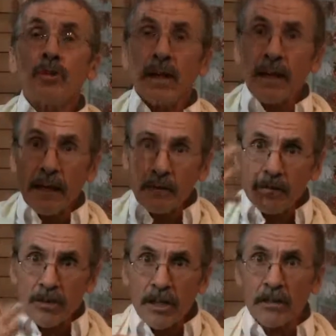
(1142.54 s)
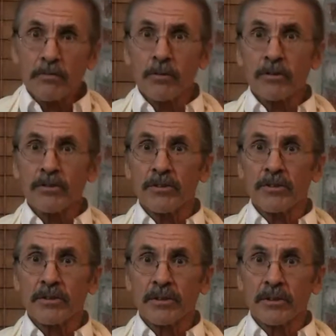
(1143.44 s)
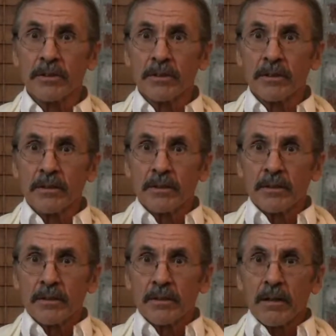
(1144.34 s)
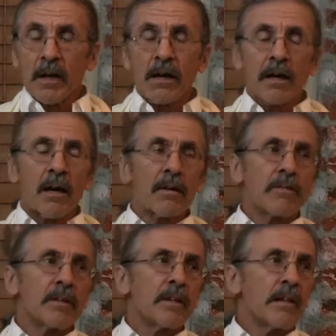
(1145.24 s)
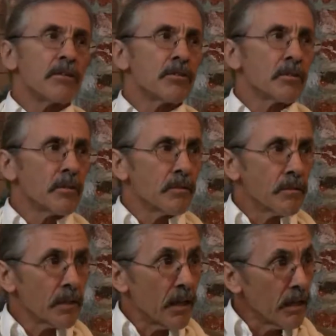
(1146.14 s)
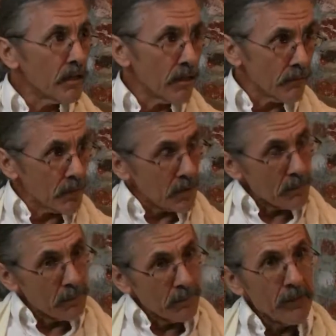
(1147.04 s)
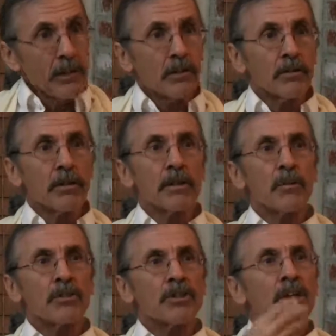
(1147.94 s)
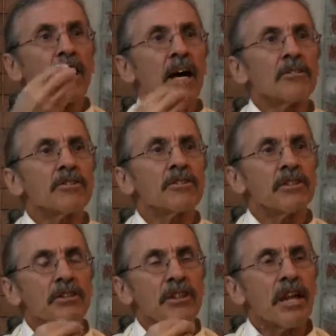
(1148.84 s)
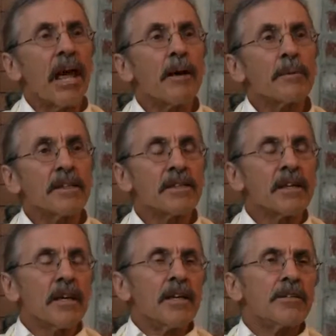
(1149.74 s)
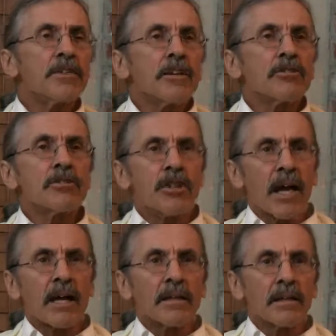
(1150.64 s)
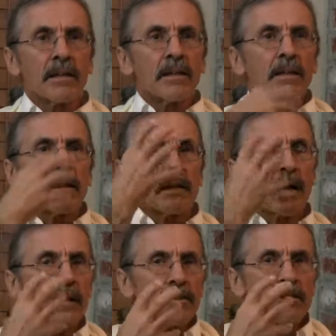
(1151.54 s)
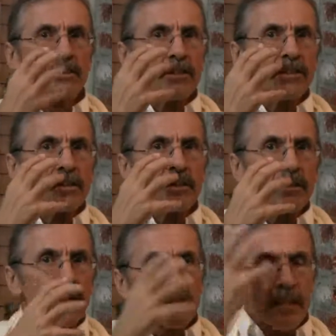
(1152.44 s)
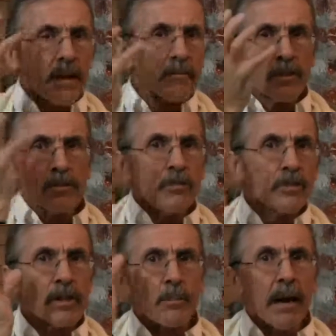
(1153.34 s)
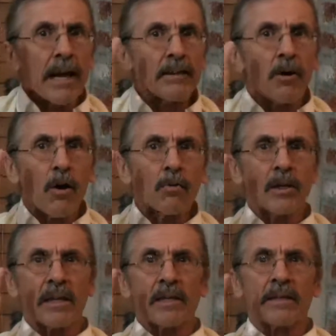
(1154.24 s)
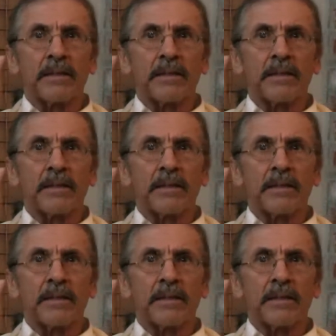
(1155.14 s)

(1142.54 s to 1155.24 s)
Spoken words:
to energetic forces of the nature of the vehicle in which the consciousness inhabits, such that the consciousness doesn't have to use the mind only